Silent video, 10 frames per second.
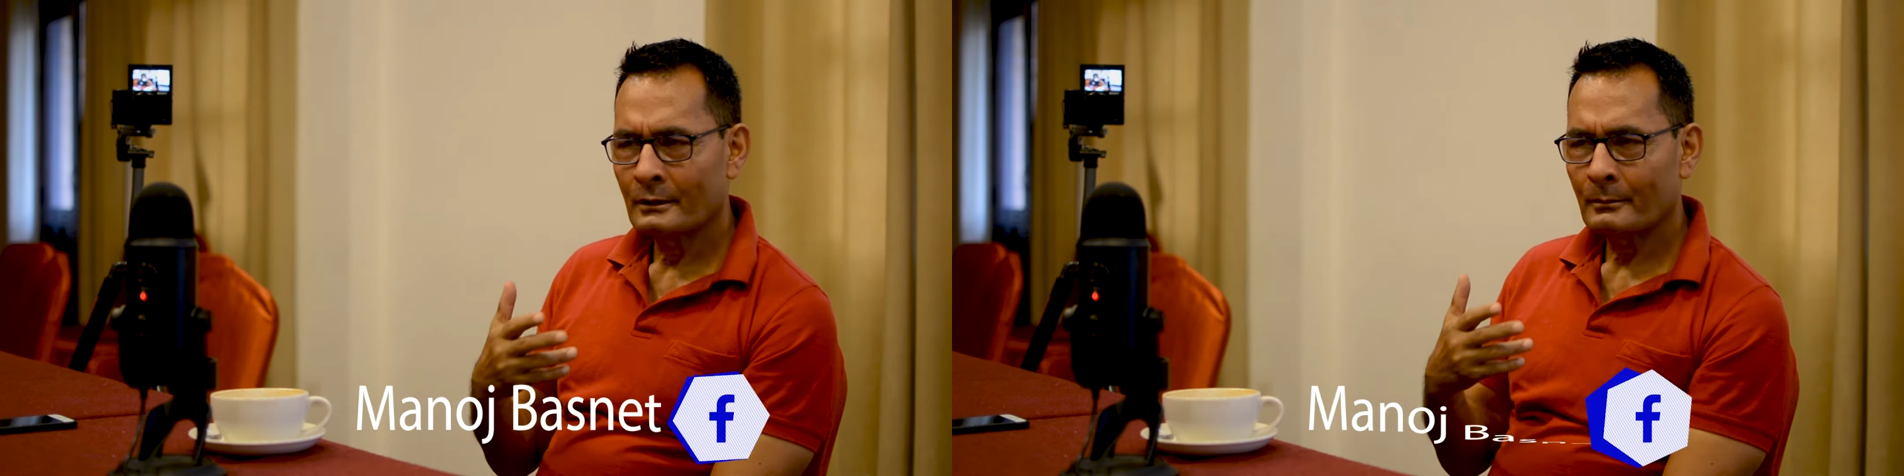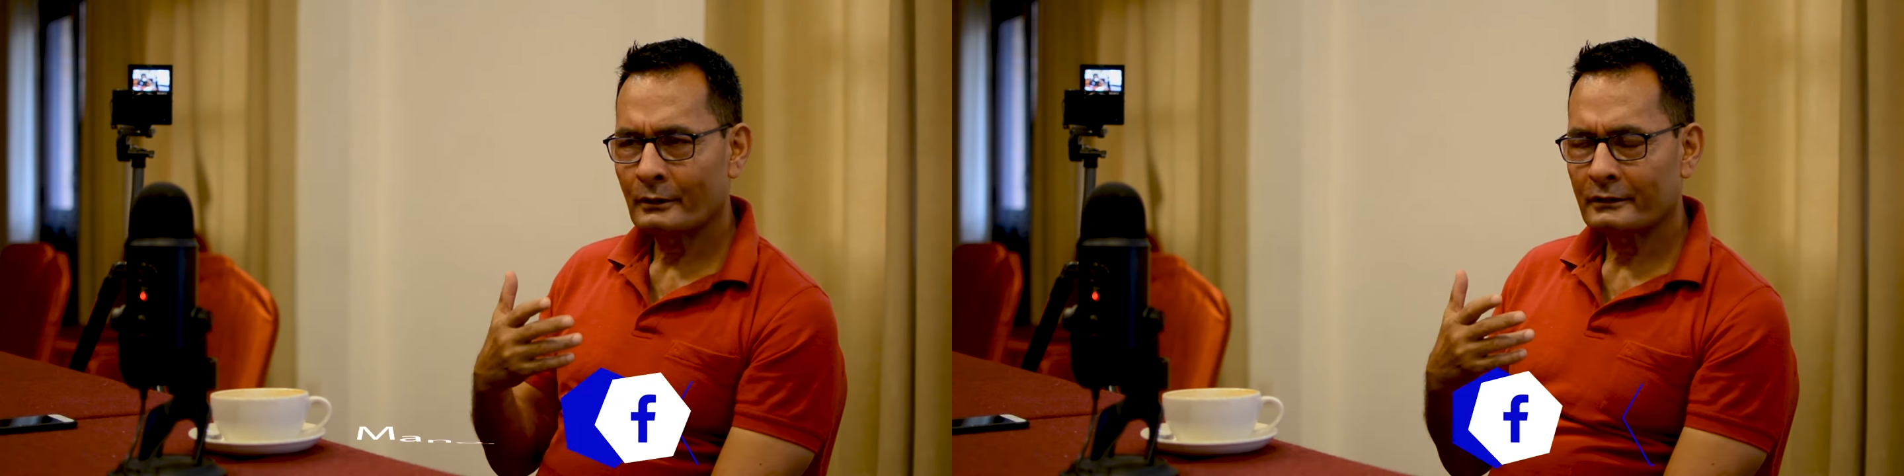
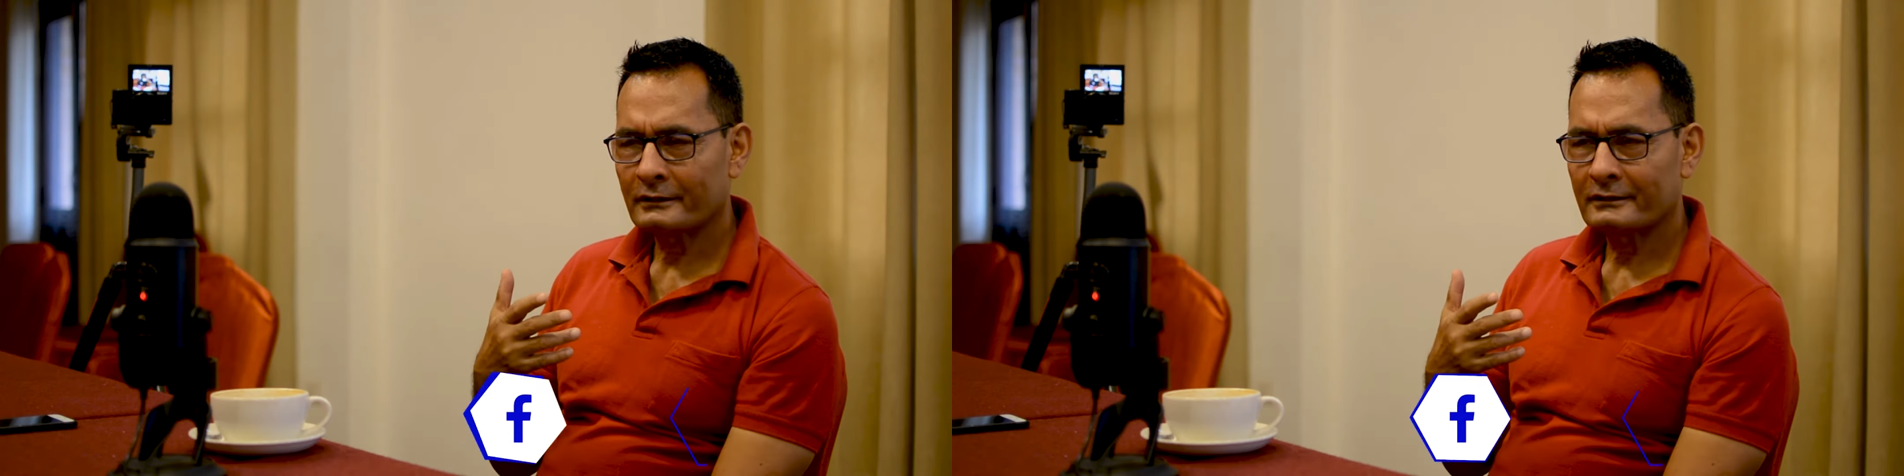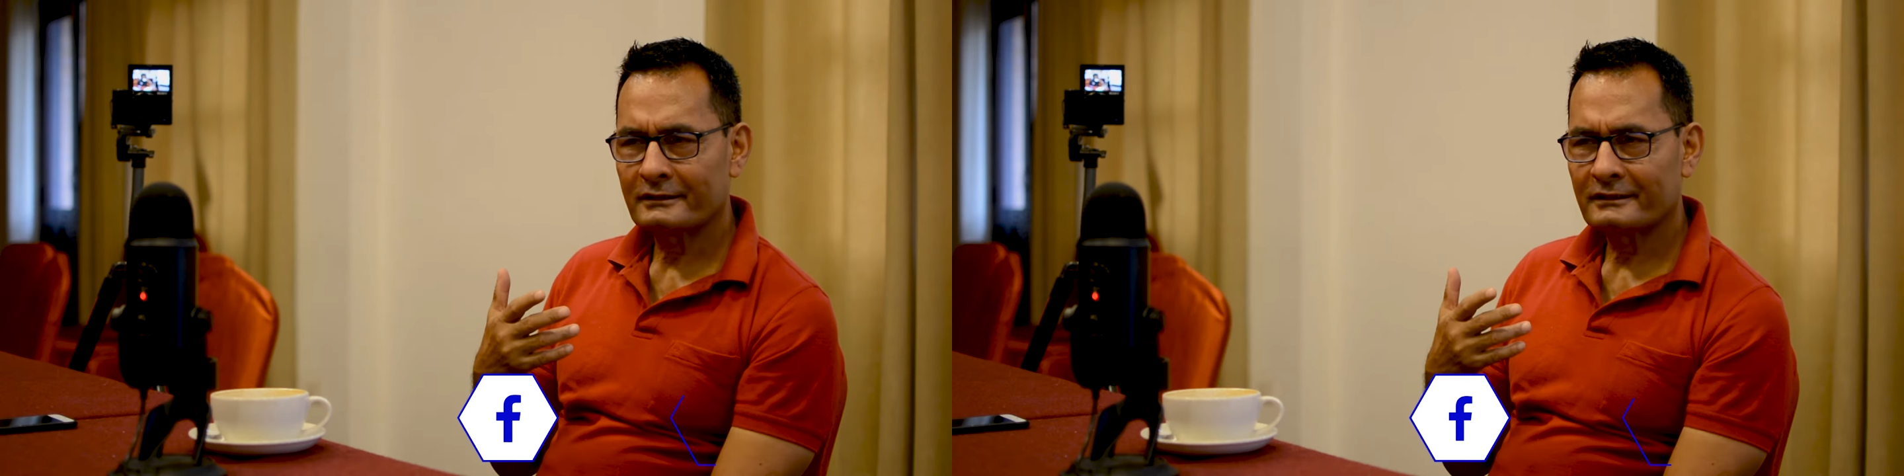But
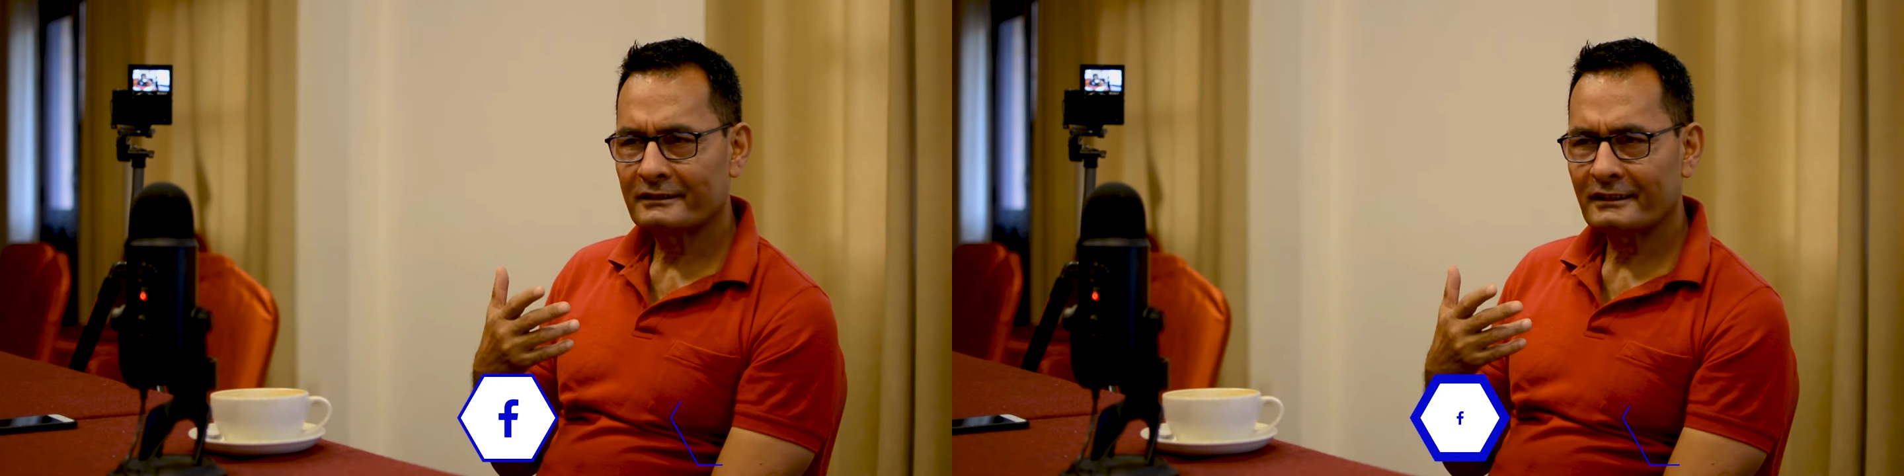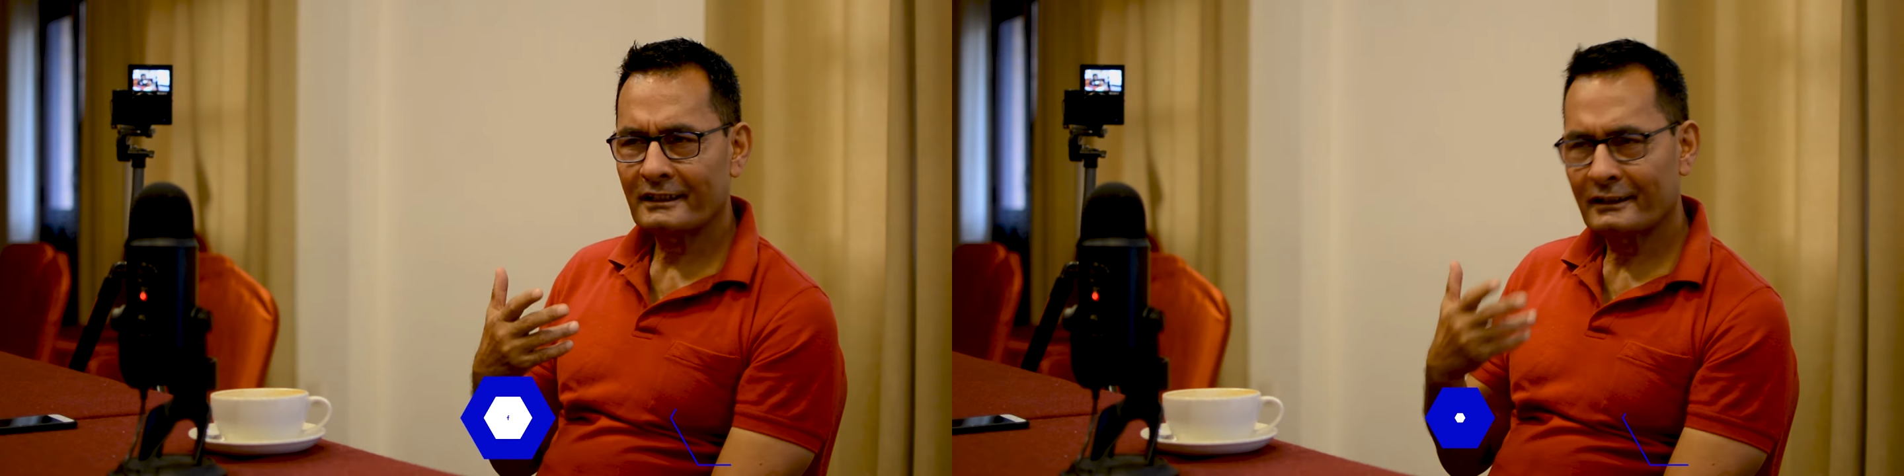it,
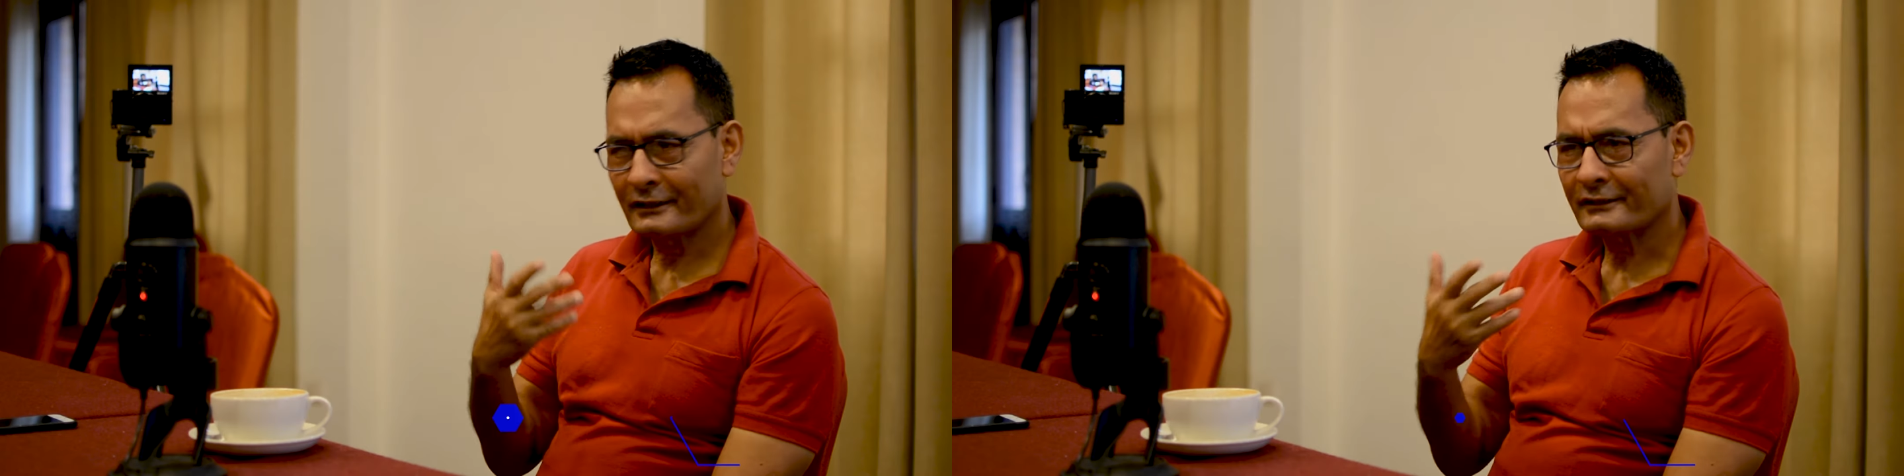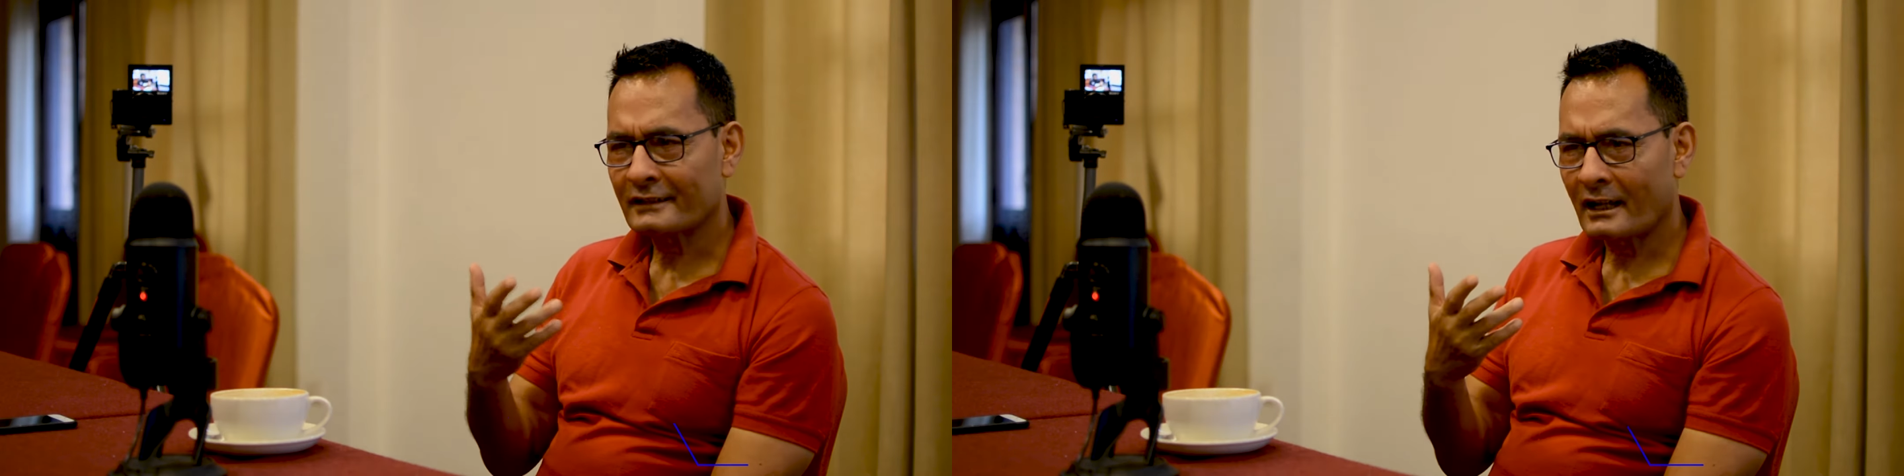it
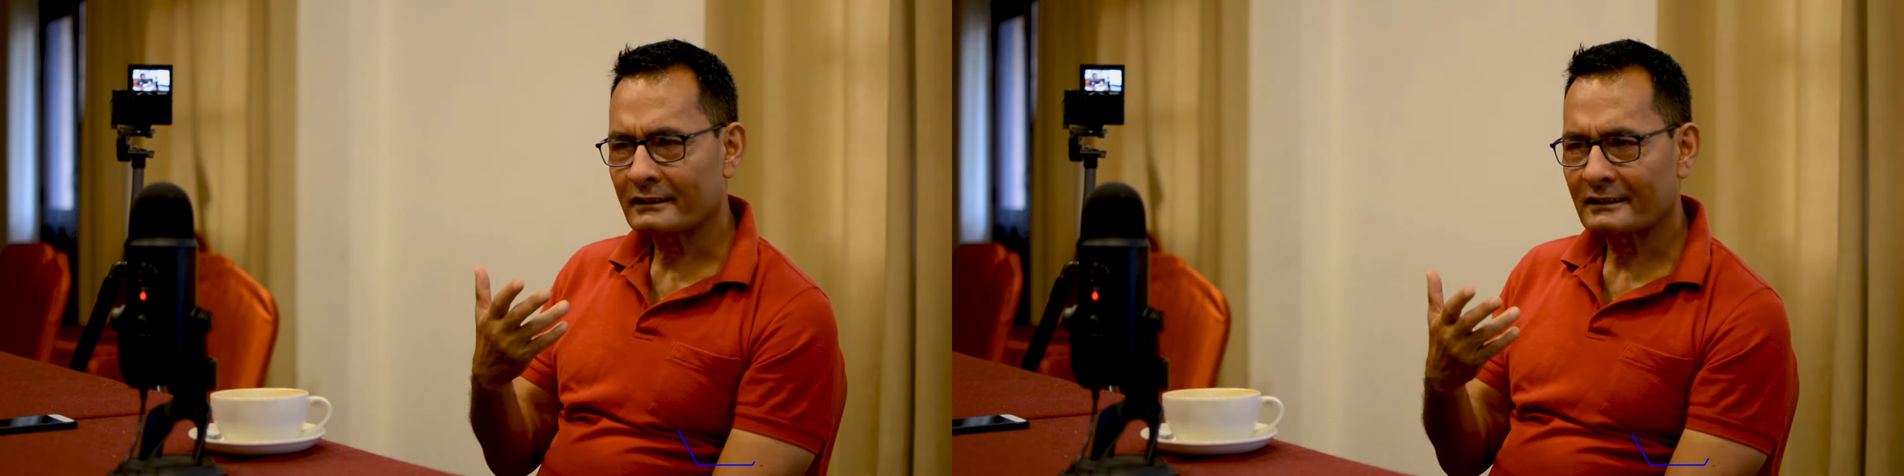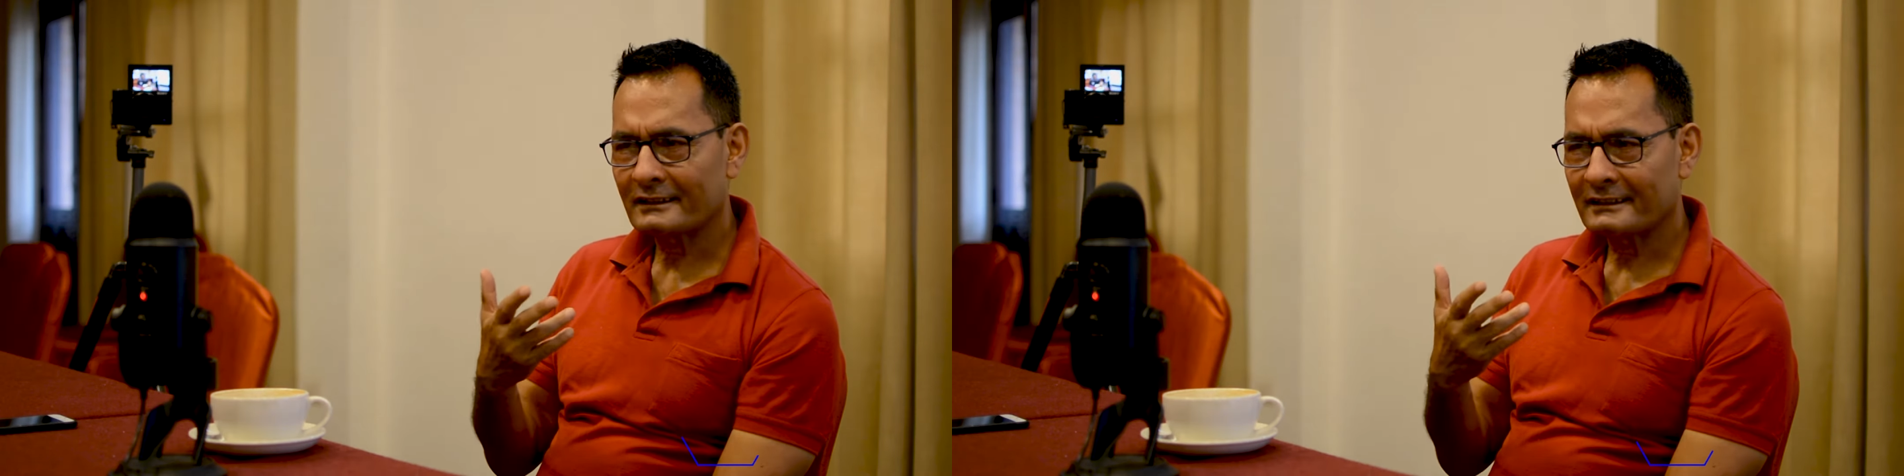is not